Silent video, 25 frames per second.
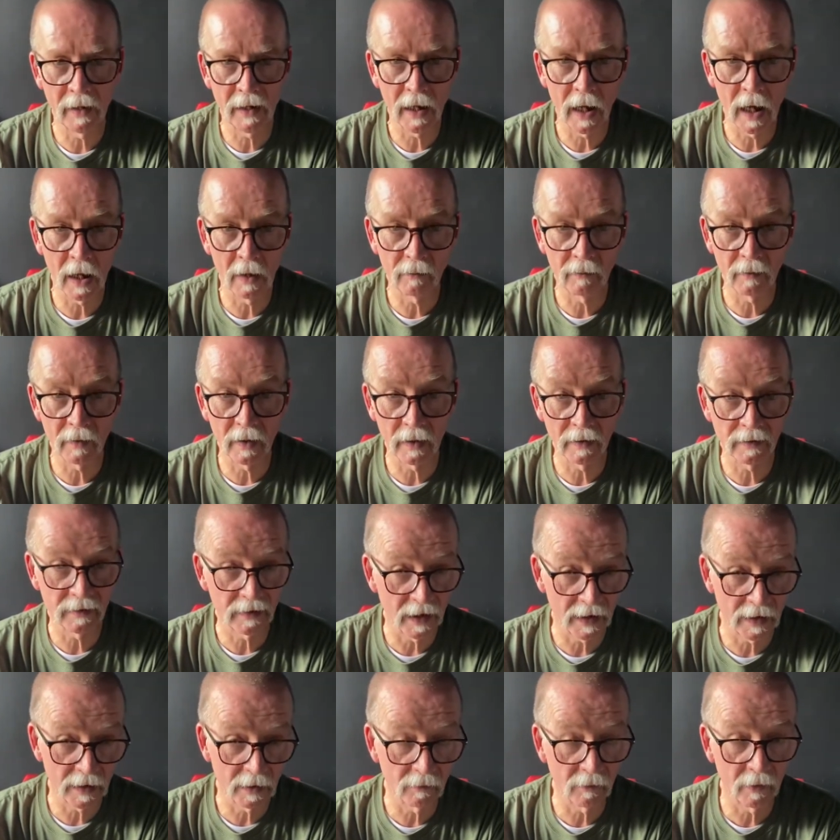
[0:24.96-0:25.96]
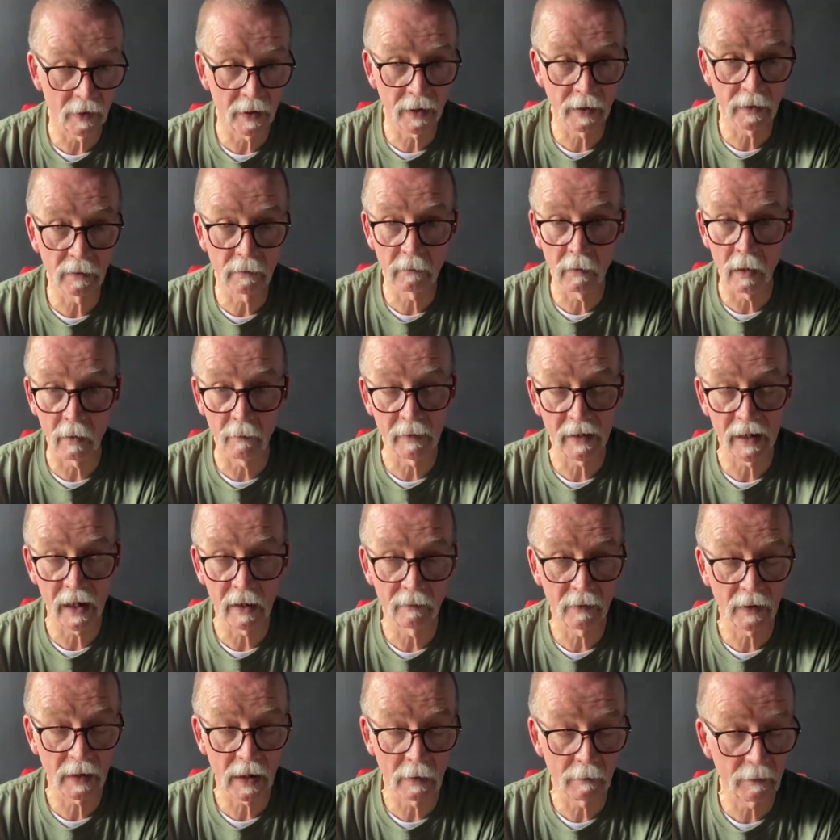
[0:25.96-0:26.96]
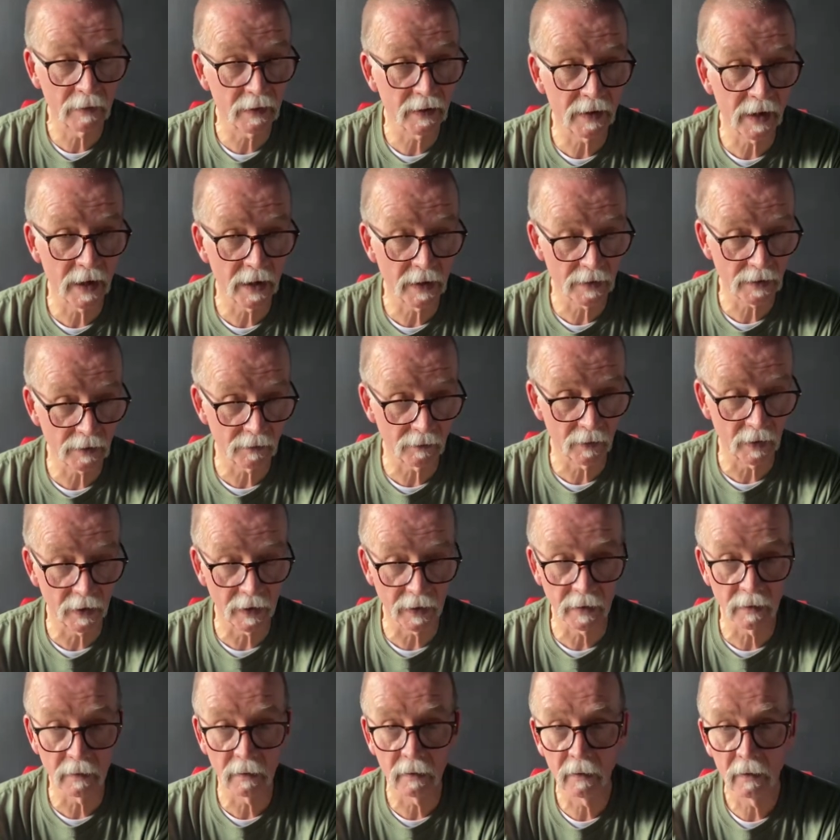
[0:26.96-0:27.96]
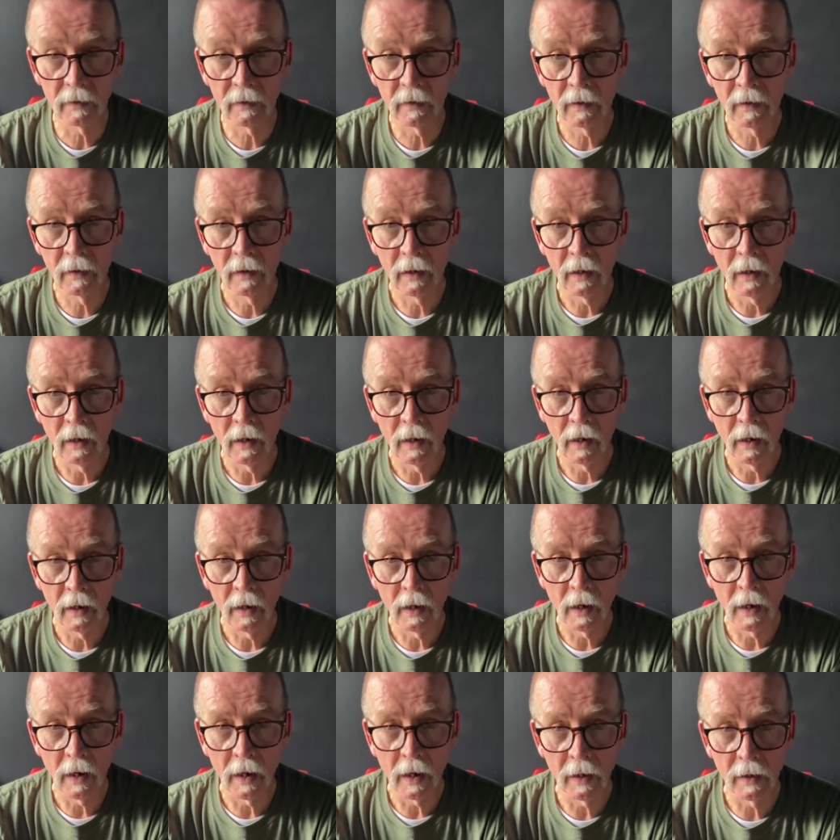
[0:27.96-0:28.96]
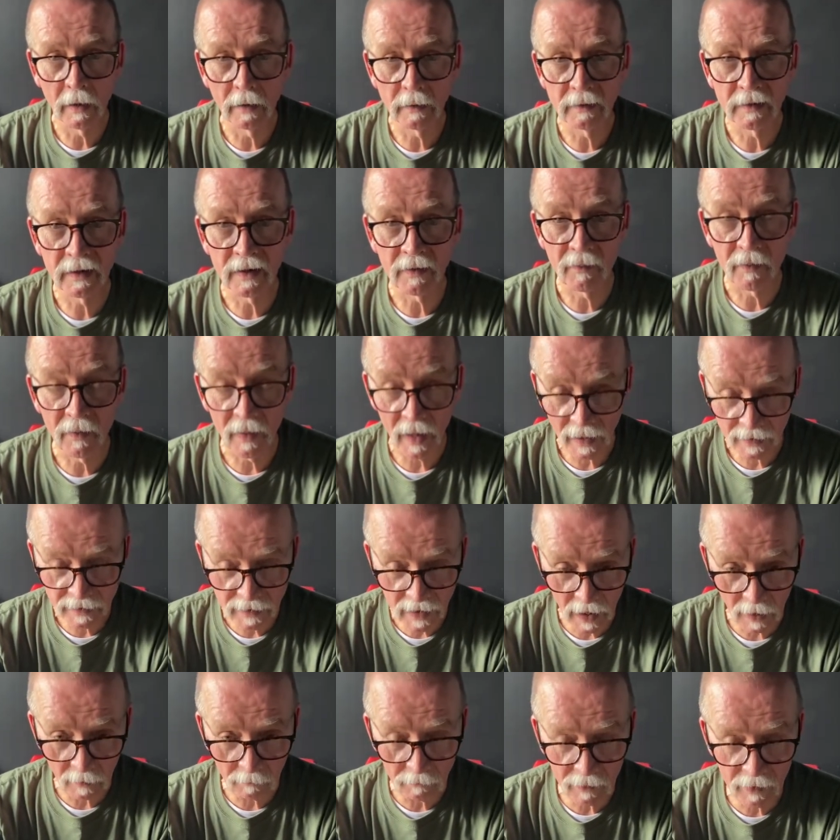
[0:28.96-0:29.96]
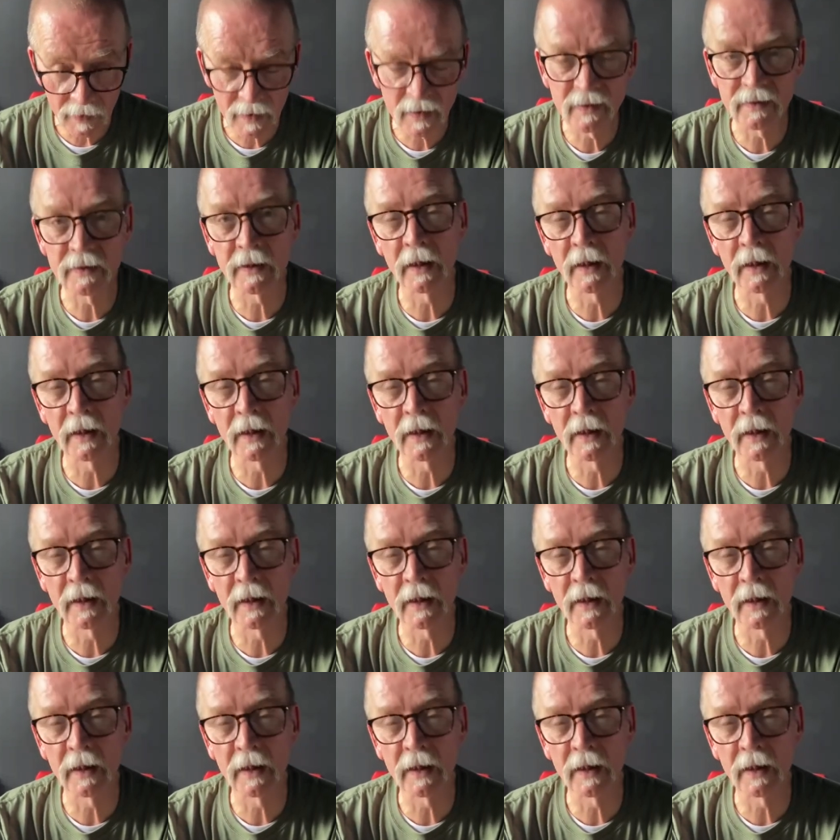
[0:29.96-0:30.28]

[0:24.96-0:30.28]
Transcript: have a day of rain, I may have a couple of days of rain, and if that happens